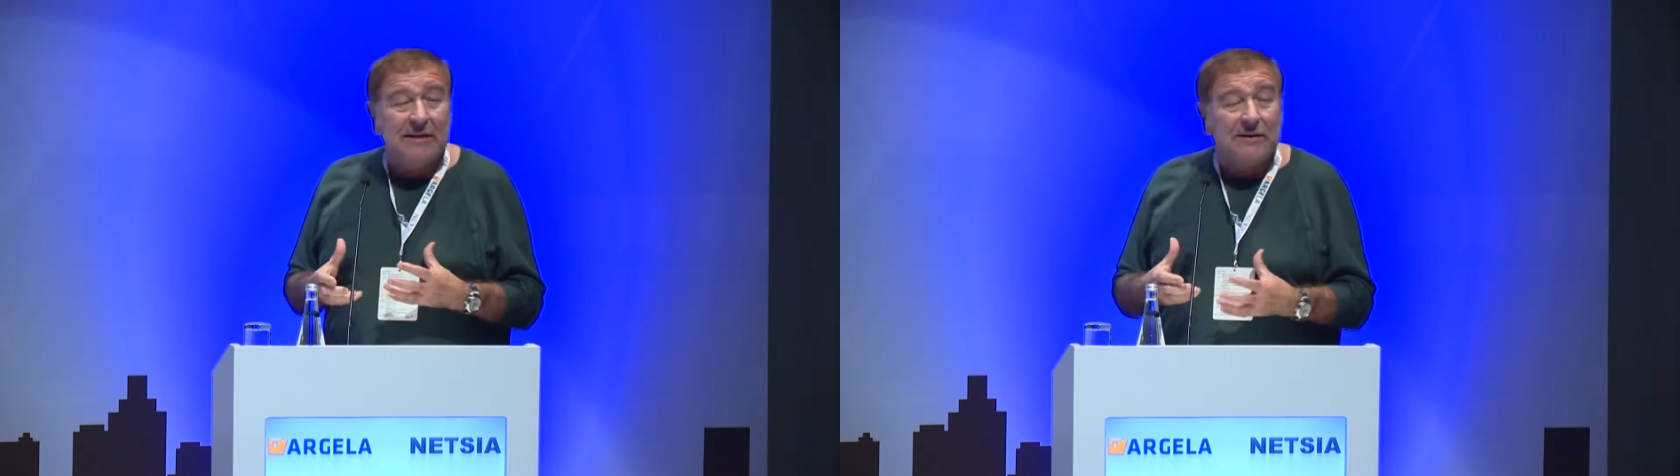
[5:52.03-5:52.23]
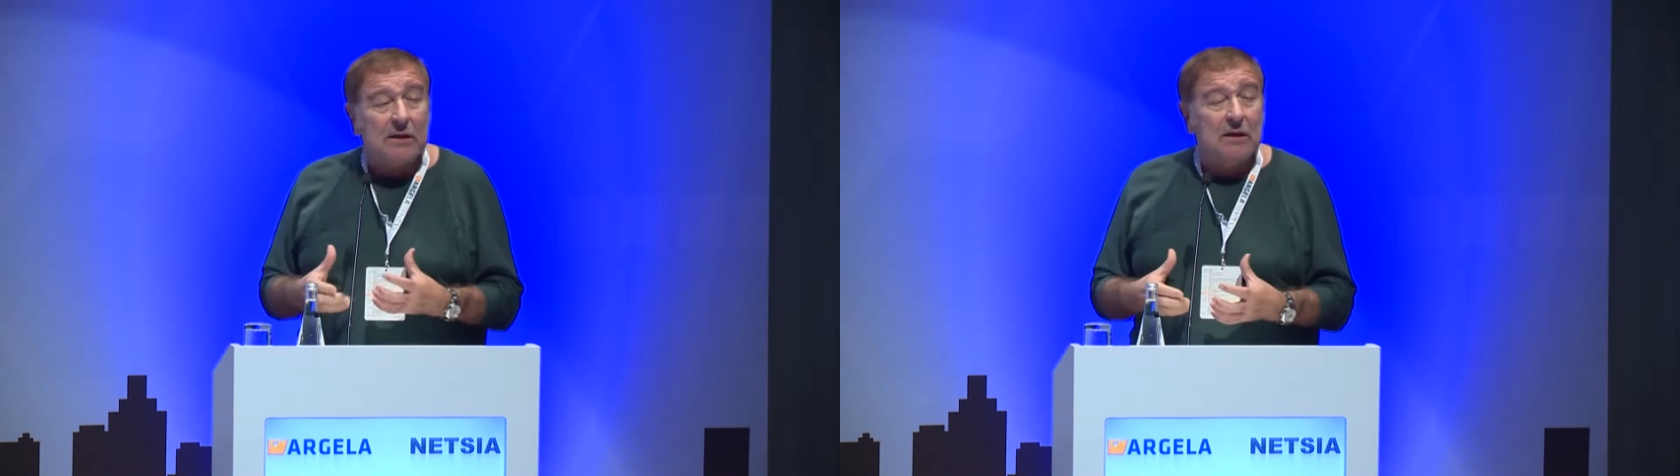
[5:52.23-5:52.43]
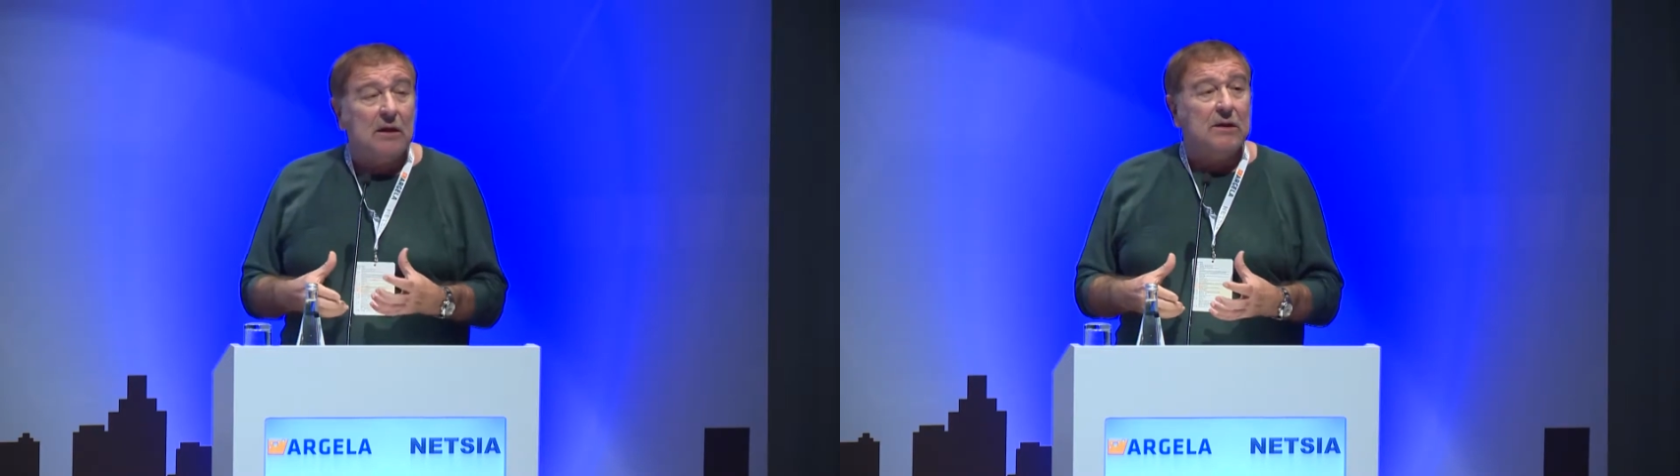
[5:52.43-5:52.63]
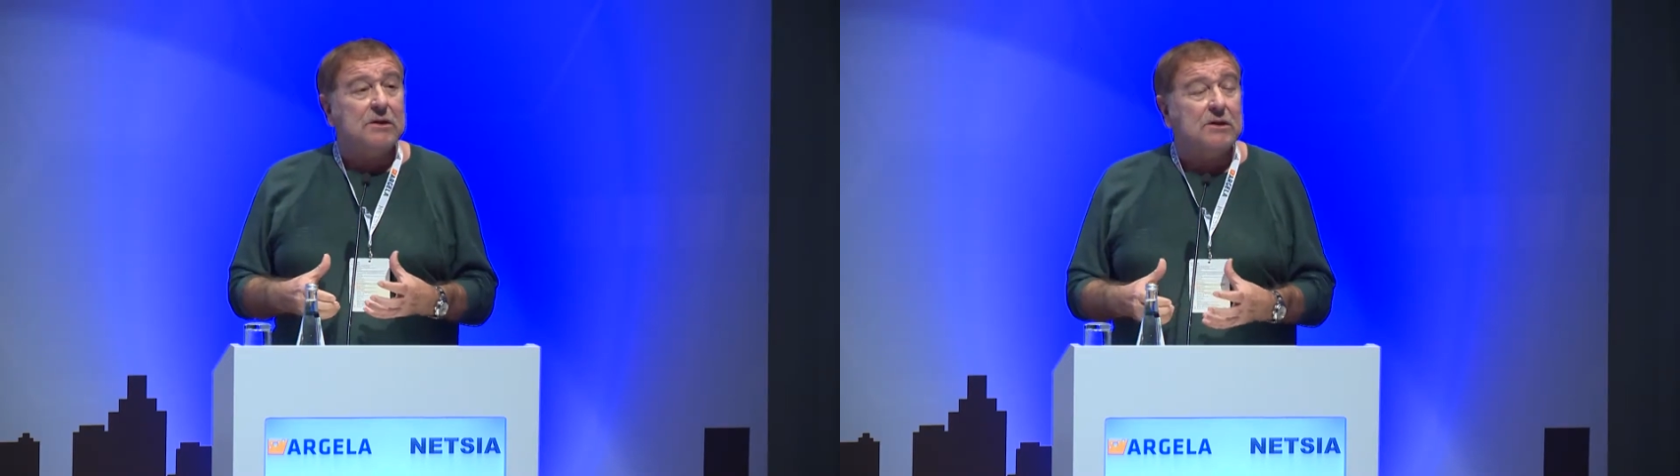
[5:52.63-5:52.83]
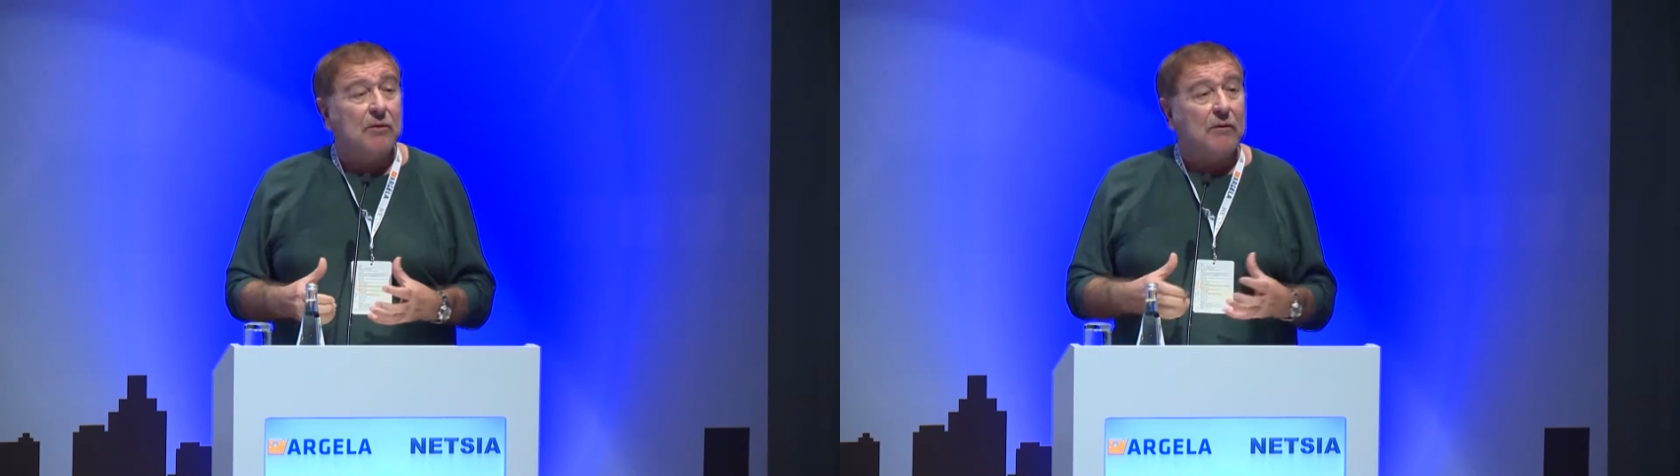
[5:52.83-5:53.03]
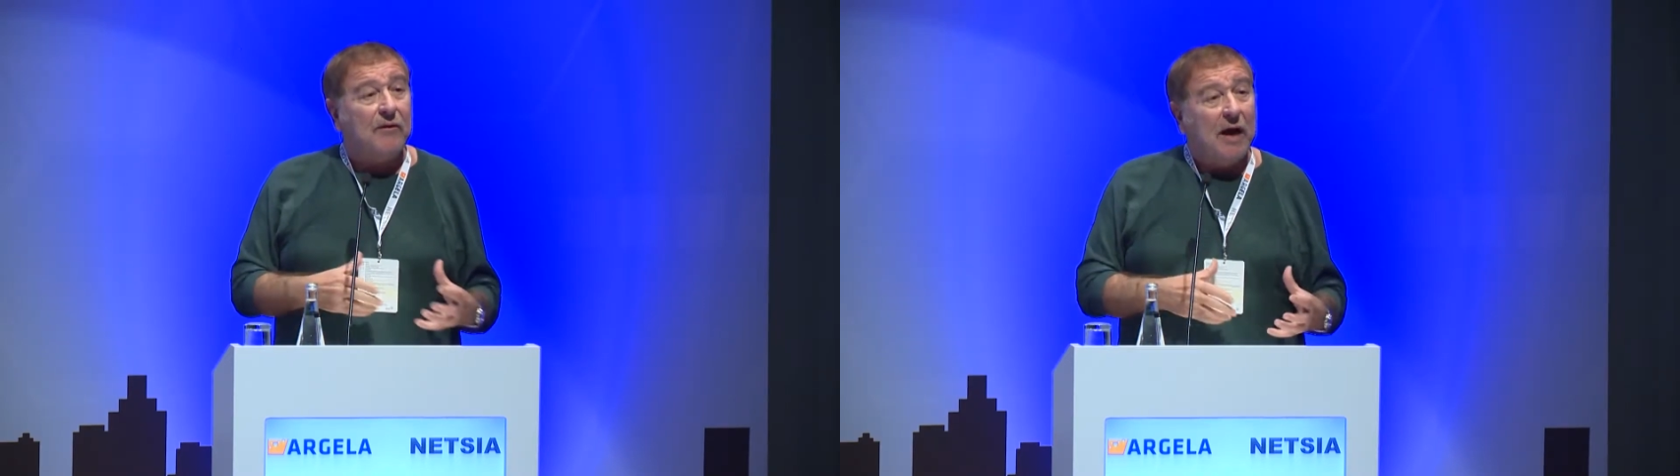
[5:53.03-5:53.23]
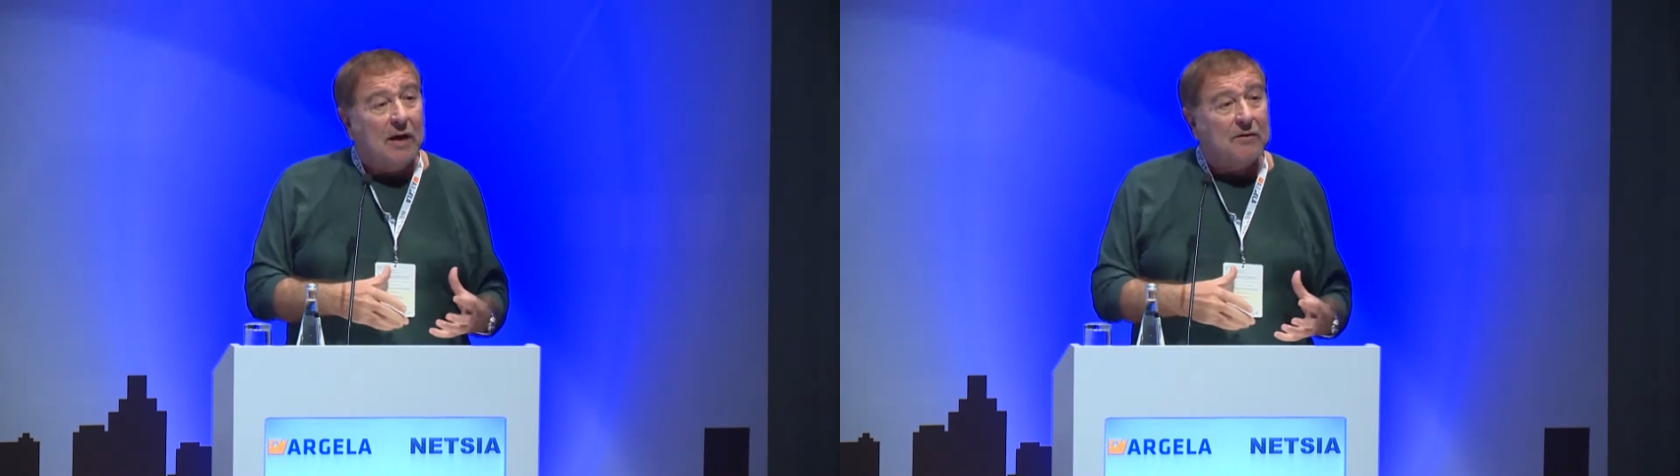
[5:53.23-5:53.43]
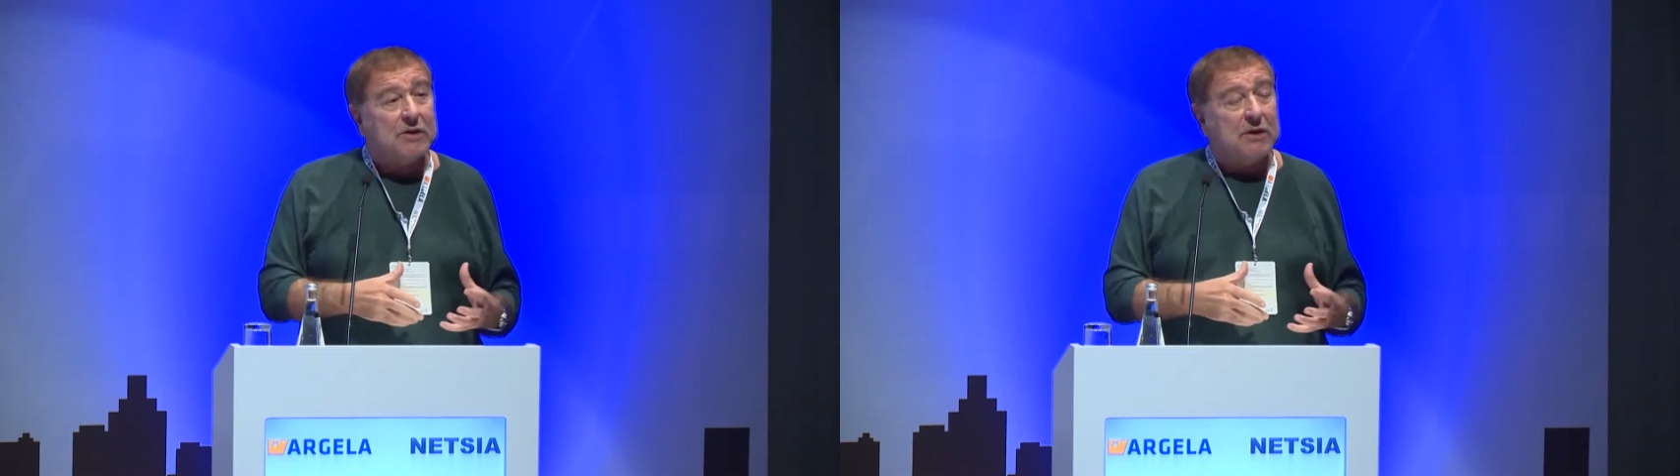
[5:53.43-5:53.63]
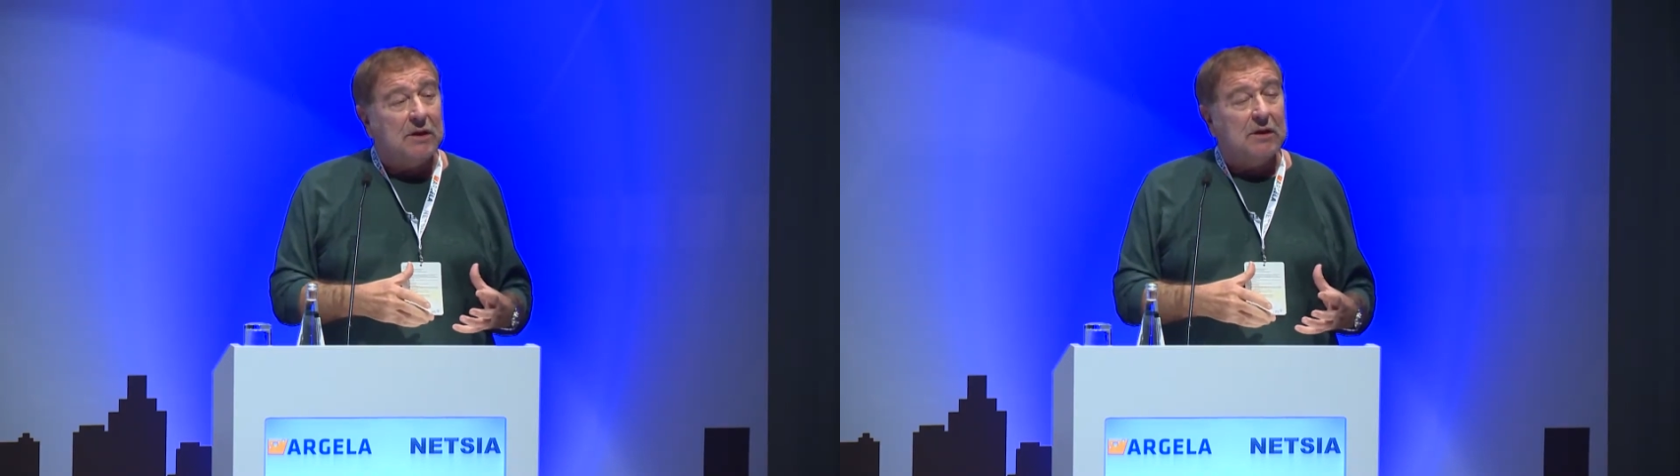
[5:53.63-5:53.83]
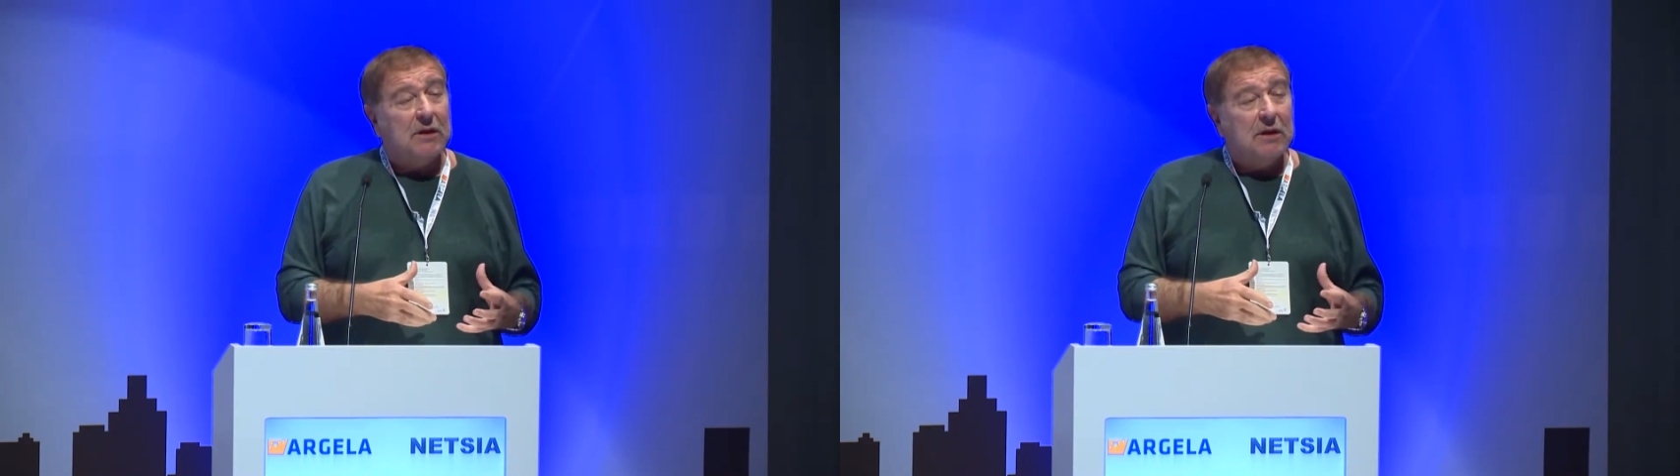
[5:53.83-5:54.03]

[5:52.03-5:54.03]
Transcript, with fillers: technologies for 5G.